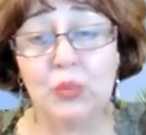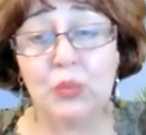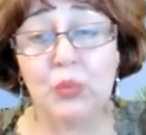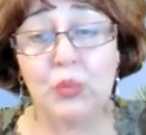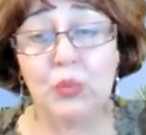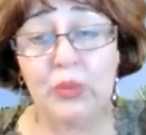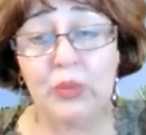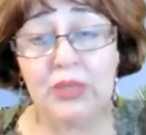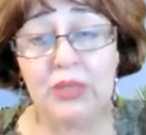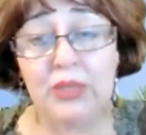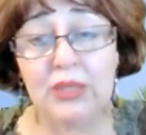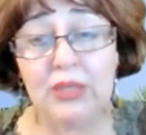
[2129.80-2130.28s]

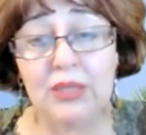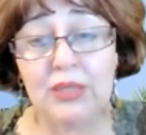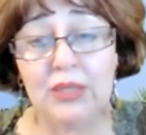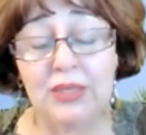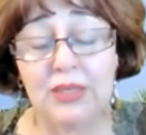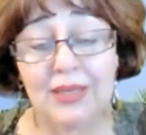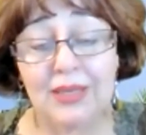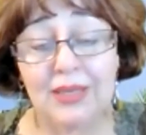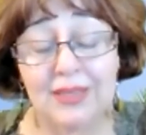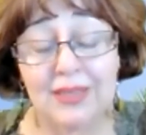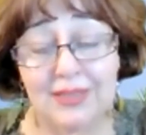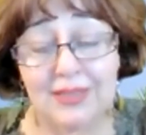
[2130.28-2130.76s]

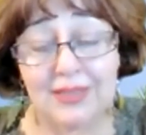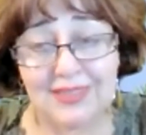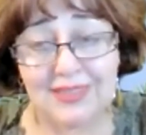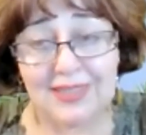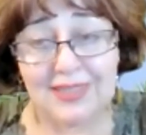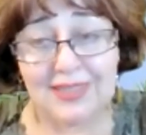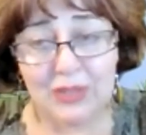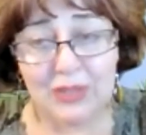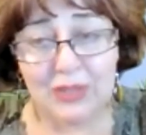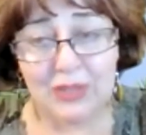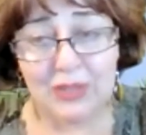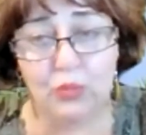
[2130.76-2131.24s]
we as
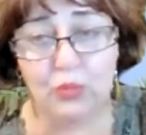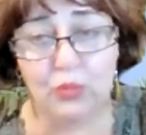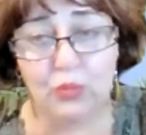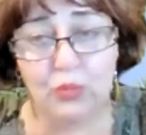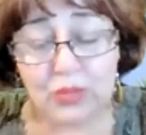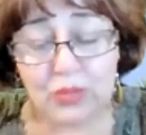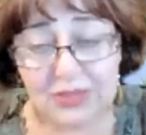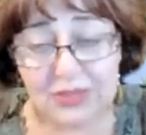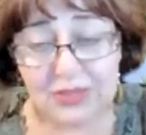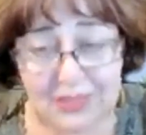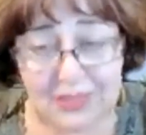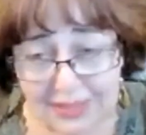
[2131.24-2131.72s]
kind of
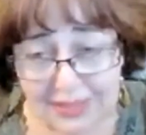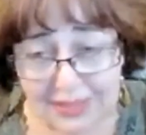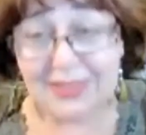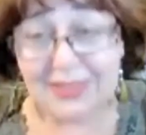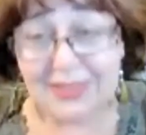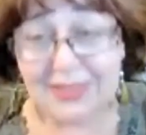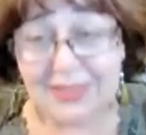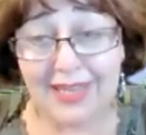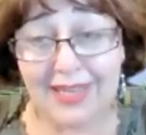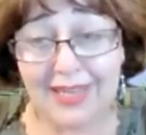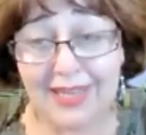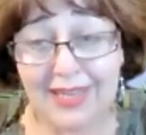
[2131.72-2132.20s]
world
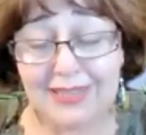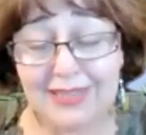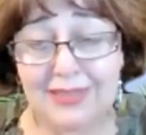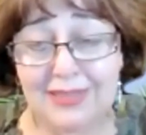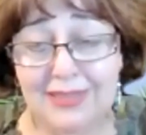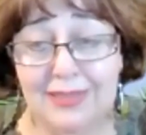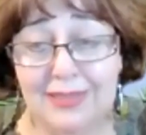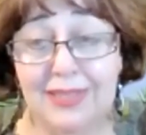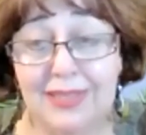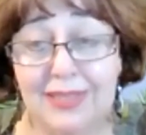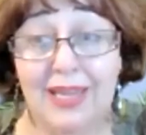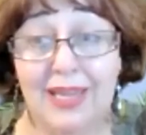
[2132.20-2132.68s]

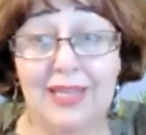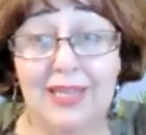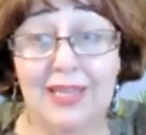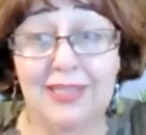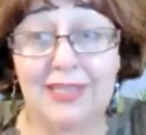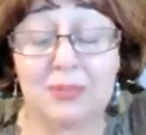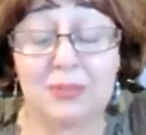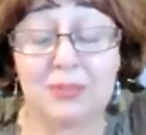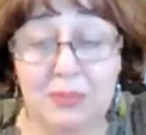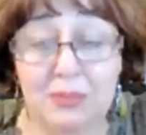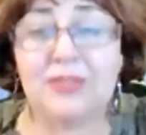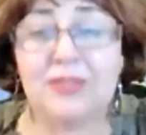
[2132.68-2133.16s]
society and
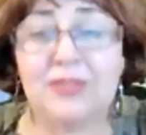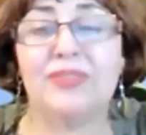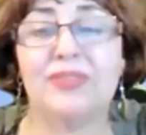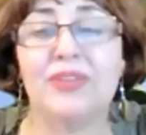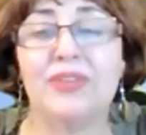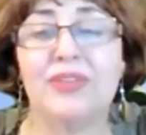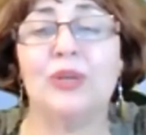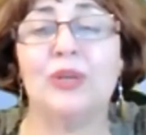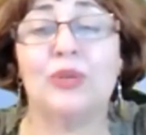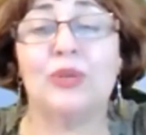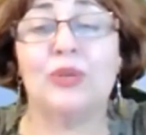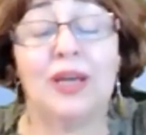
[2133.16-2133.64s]

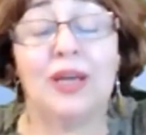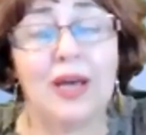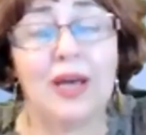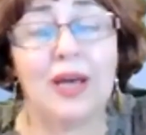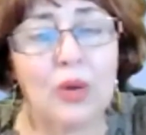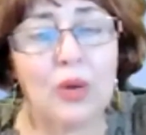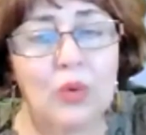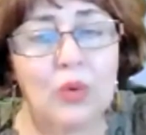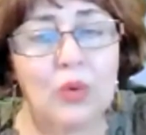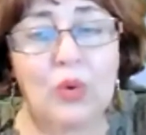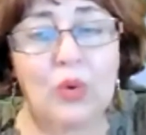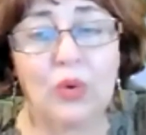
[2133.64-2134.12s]
specifically on
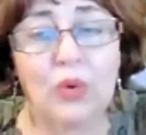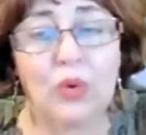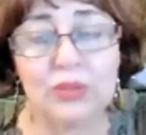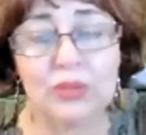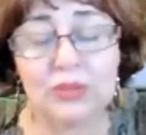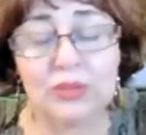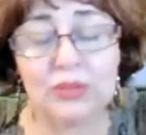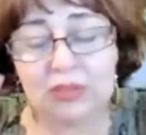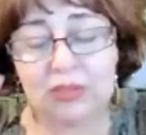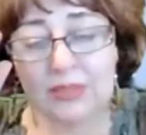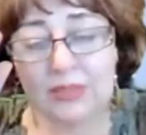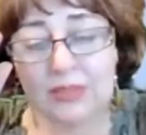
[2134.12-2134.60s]
our
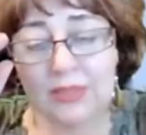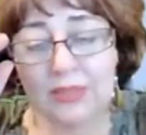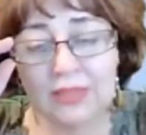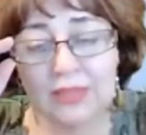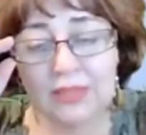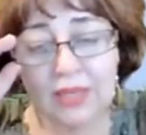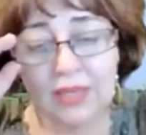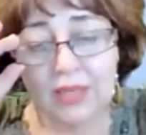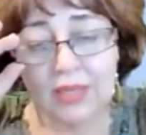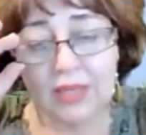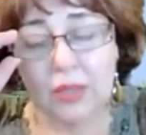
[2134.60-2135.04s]
continent,